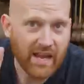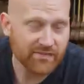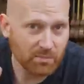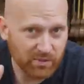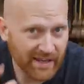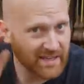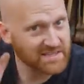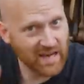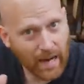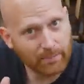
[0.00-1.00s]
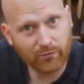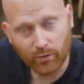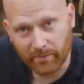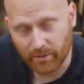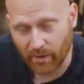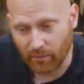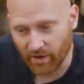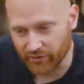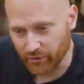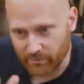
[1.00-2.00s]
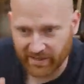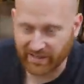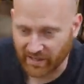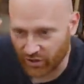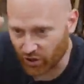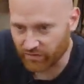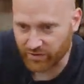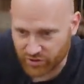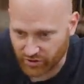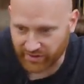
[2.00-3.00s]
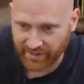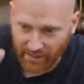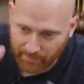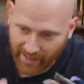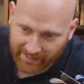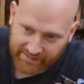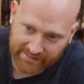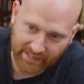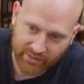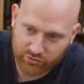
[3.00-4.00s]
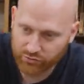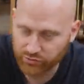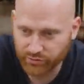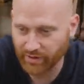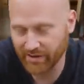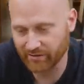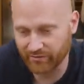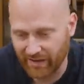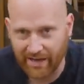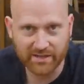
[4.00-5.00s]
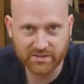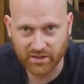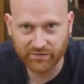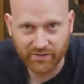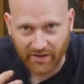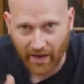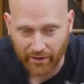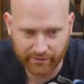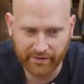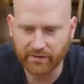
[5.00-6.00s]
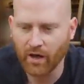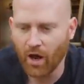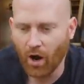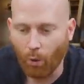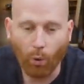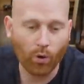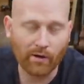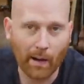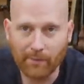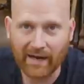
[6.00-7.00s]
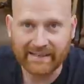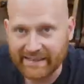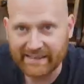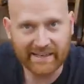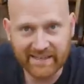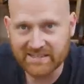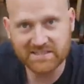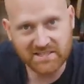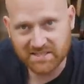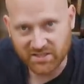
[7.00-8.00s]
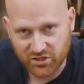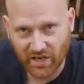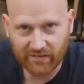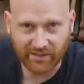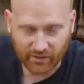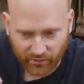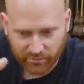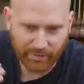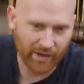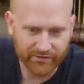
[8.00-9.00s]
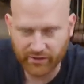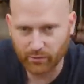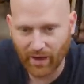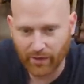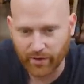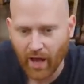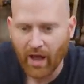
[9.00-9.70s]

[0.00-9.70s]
If the plane is not performing the way I want to, I'm getting a curvature in it, I'm not getting a true and flat surface out of it, or I'm not getting a consistent shaving or it's bouncing around,